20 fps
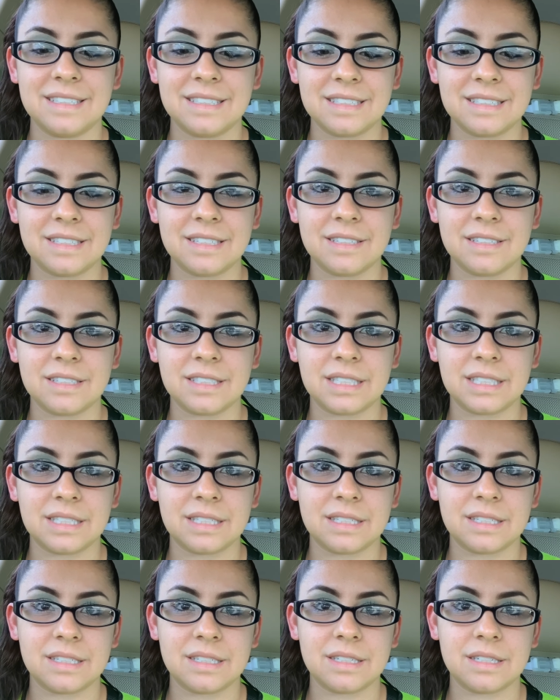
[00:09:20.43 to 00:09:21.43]
This is
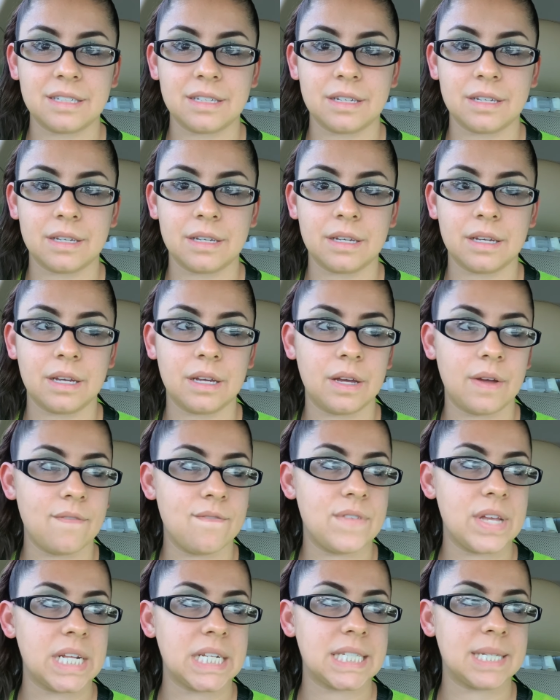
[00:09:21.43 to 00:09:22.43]
to
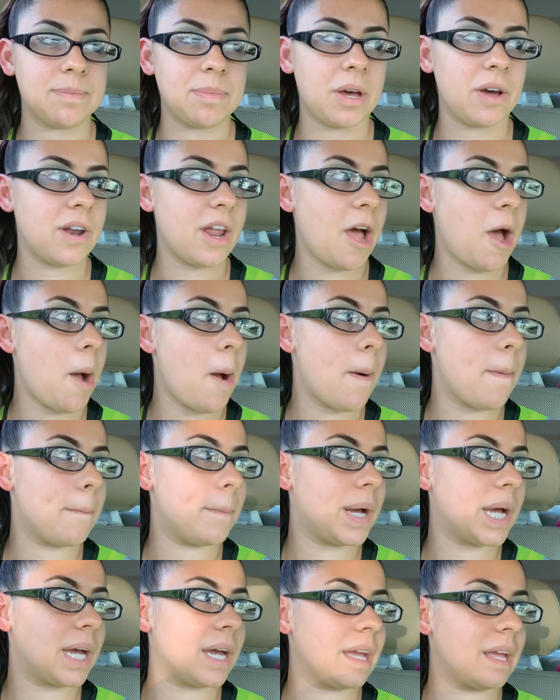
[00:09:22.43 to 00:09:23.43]
vent about how
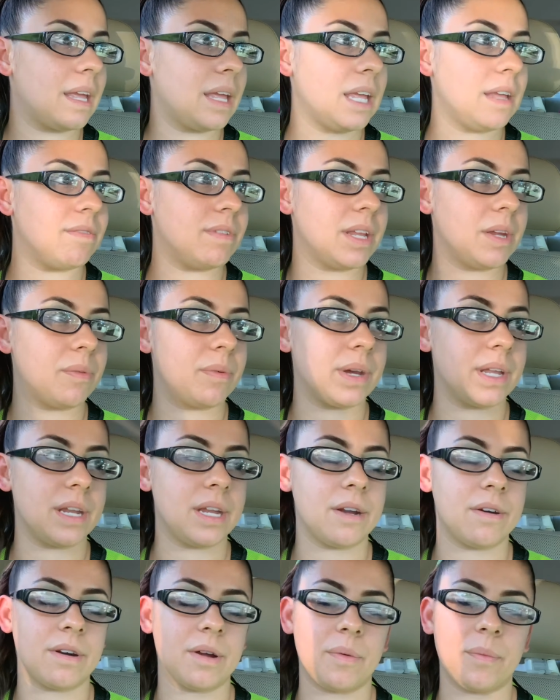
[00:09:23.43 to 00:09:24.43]
my evening went
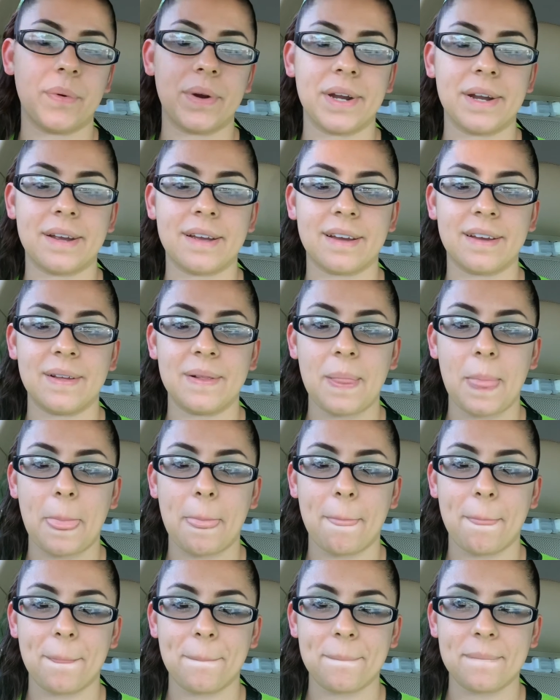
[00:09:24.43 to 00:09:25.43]
here at work.
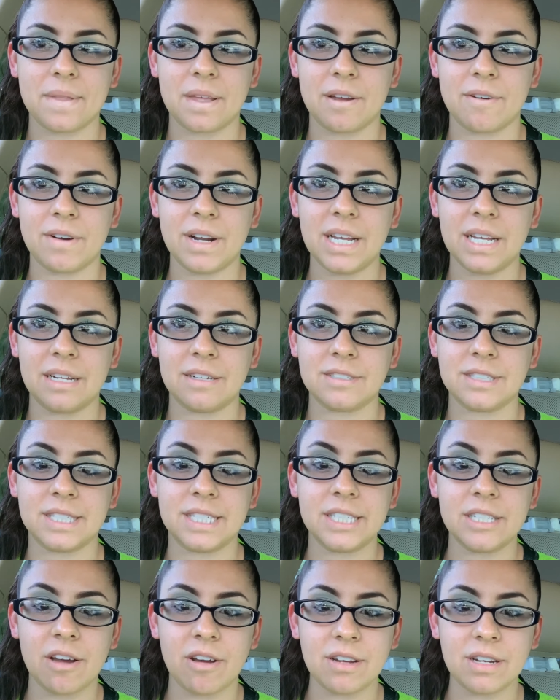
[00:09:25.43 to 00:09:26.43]
All right, I'll
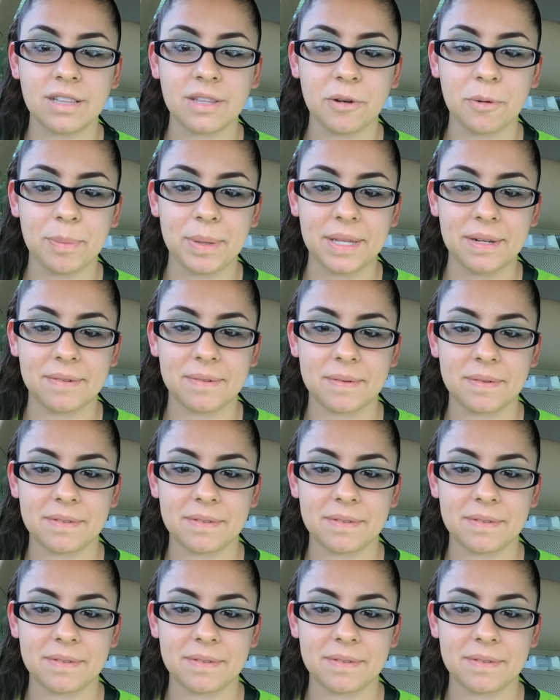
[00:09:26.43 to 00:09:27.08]
see you on a little bit.